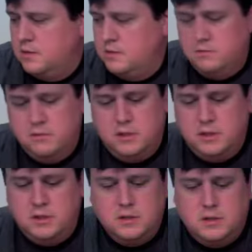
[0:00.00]
Really
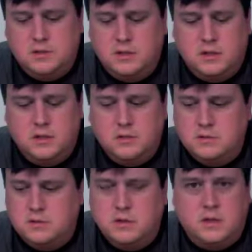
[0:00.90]
good
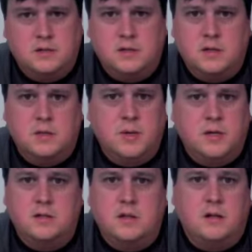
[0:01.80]
stickers. I think I
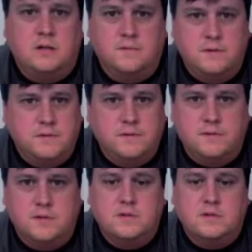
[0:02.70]
paid $1.50 for
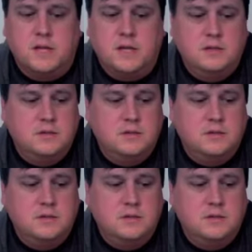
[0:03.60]
the set.